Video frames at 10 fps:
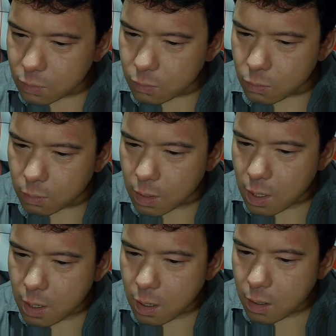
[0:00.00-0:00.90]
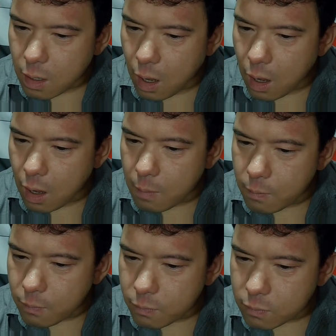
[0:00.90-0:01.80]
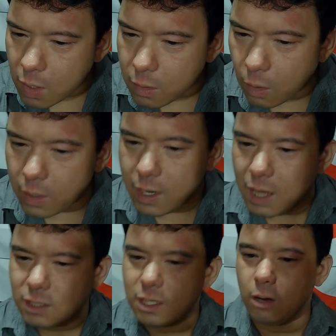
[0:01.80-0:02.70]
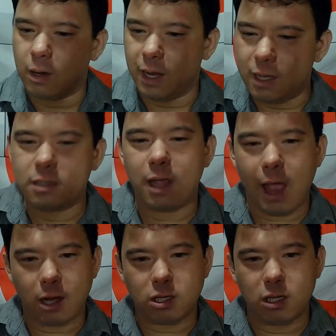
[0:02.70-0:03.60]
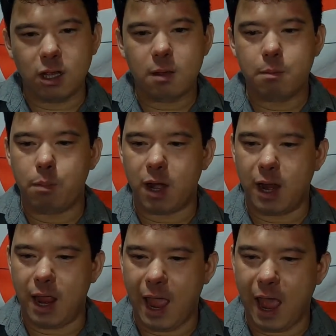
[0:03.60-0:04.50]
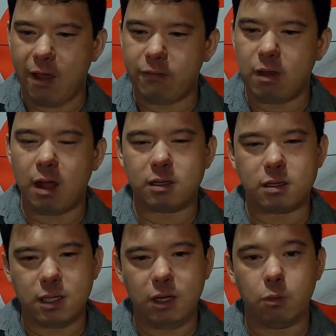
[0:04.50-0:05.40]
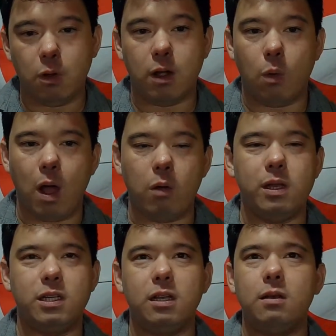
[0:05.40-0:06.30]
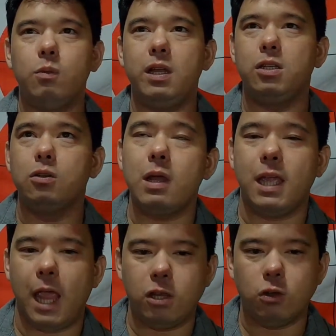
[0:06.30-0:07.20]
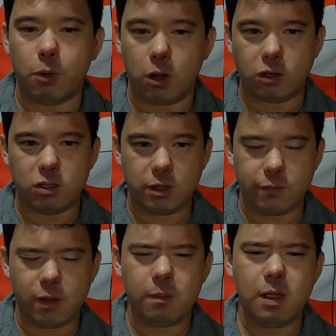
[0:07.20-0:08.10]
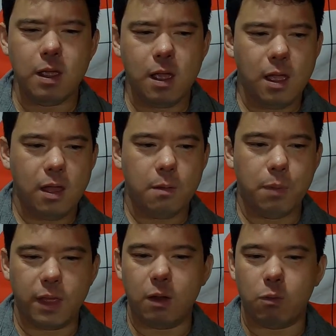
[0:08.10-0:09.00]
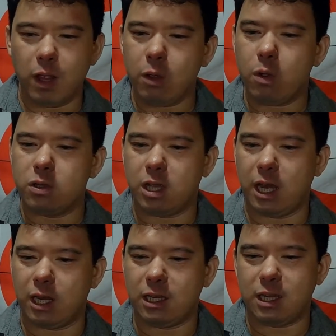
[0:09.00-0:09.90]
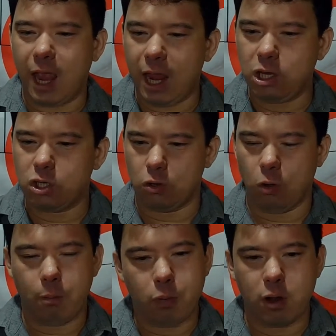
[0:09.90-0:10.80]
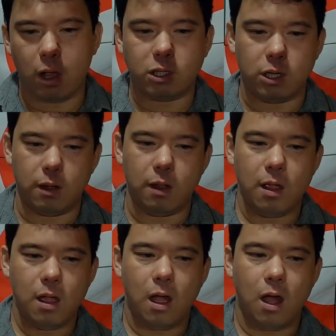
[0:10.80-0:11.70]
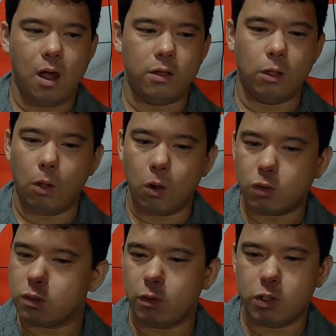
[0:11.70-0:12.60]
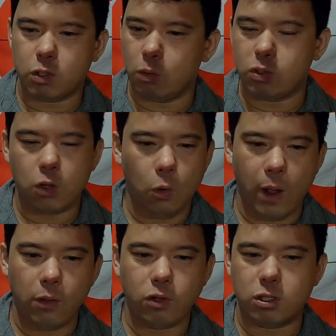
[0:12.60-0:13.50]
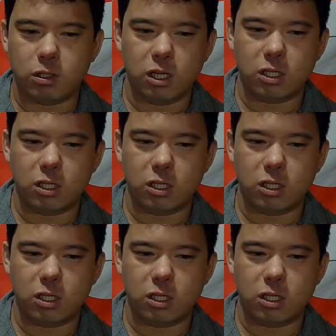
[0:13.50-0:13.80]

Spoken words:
ooh, Thunder. Yes, there is actually, but I have not seen one in a while. We do occasional productions of them, but it really was an occasional production. The large ones always sold so well, and the